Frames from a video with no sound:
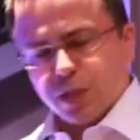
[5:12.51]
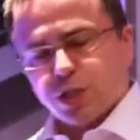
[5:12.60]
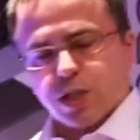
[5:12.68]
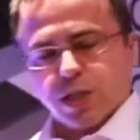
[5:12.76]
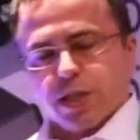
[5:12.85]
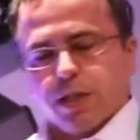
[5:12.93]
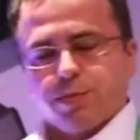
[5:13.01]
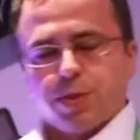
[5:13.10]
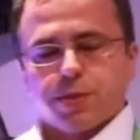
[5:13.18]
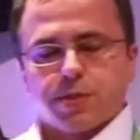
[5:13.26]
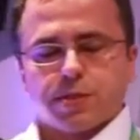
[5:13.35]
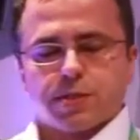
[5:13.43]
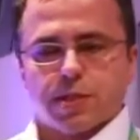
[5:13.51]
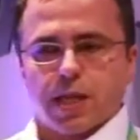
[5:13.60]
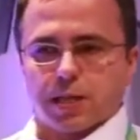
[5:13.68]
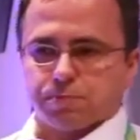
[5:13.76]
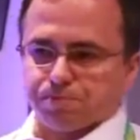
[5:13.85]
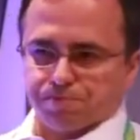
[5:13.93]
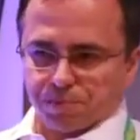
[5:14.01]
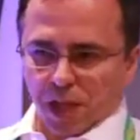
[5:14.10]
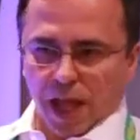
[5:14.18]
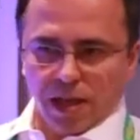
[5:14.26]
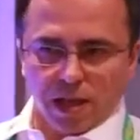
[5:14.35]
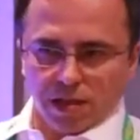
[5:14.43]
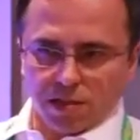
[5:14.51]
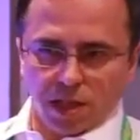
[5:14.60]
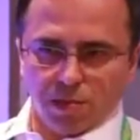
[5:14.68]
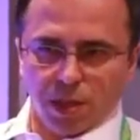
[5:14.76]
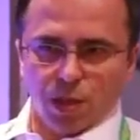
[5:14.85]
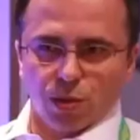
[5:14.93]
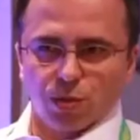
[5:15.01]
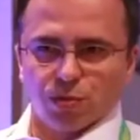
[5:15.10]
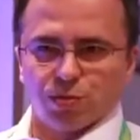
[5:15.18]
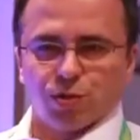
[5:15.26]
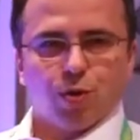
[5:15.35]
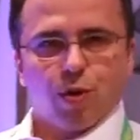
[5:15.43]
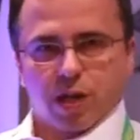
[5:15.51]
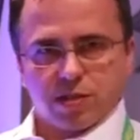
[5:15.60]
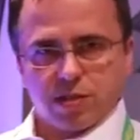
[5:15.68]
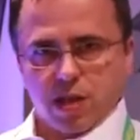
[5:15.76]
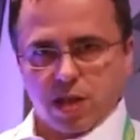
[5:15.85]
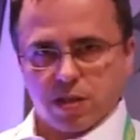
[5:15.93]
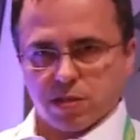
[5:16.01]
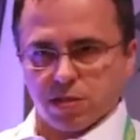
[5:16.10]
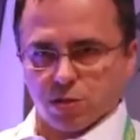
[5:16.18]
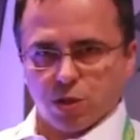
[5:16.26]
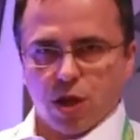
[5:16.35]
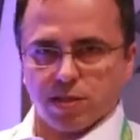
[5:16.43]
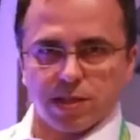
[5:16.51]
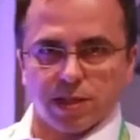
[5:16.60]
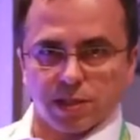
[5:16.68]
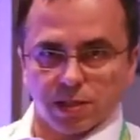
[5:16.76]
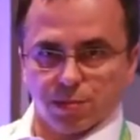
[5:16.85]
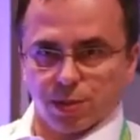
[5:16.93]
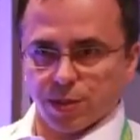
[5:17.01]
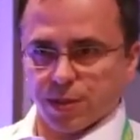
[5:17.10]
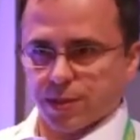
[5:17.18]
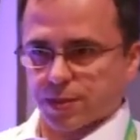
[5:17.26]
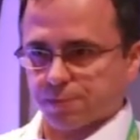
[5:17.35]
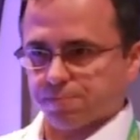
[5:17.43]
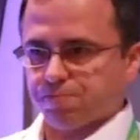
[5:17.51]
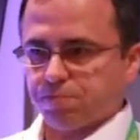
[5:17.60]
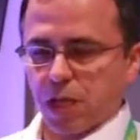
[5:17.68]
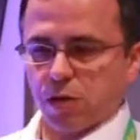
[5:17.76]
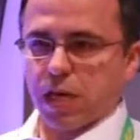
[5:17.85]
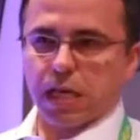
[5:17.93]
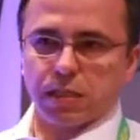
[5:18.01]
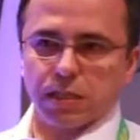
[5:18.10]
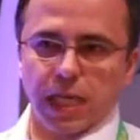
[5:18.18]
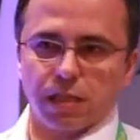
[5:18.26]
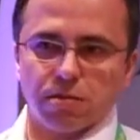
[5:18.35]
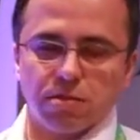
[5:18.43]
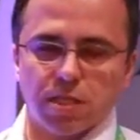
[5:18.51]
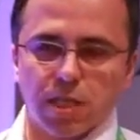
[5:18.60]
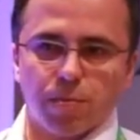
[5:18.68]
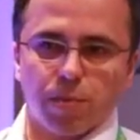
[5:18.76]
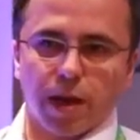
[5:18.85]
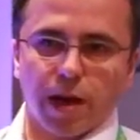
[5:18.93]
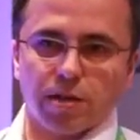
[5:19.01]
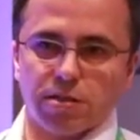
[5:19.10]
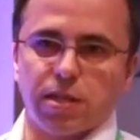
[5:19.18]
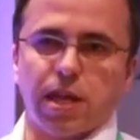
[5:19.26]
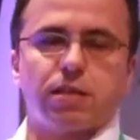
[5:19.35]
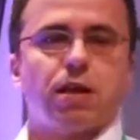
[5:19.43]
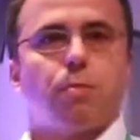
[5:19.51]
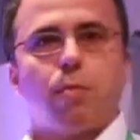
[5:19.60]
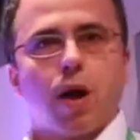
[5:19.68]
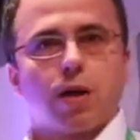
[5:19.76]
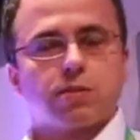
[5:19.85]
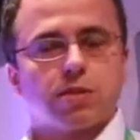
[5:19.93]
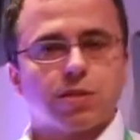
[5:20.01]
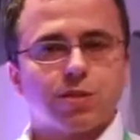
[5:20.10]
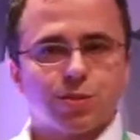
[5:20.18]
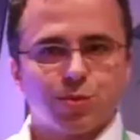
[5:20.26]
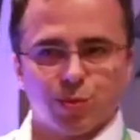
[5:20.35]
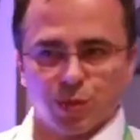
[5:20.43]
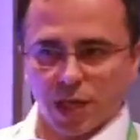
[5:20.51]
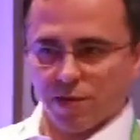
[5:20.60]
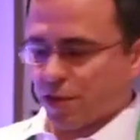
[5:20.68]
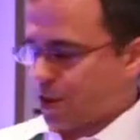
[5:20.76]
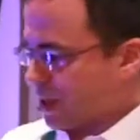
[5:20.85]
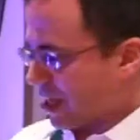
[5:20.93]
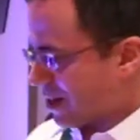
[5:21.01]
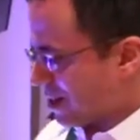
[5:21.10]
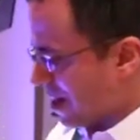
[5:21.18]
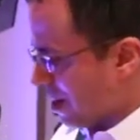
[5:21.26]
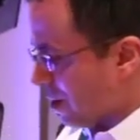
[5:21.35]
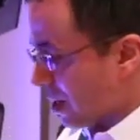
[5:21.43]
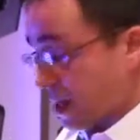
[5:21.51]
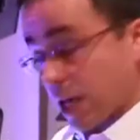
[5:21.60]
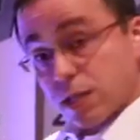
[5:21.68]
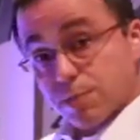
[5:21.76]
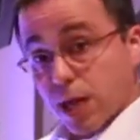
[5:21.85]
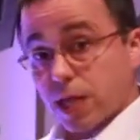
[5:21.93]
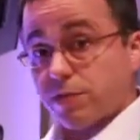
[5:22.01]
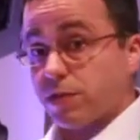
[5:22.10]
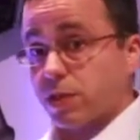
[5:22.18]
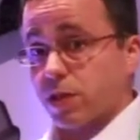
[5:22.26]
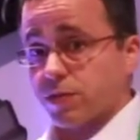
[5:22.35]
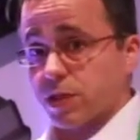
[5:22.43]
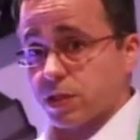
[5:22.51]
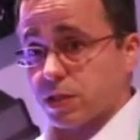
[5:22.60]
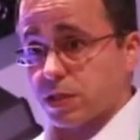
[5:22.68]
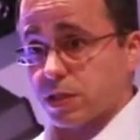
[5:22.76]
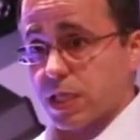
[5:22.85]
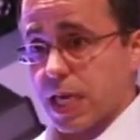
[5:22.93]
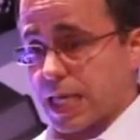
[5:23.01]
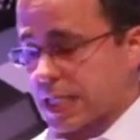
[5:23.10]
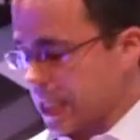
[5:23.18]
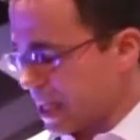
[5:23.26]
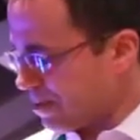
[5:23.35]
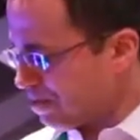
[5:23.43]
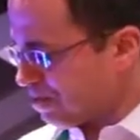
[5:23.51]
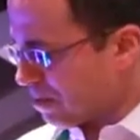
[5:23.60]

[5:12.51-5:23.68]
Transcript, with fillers: digital inputs like AES EBU, coaxials, or Toslink inputs. You can connect your CD player, set-top boxes, whatever is necessary, and take the benefit of this DAC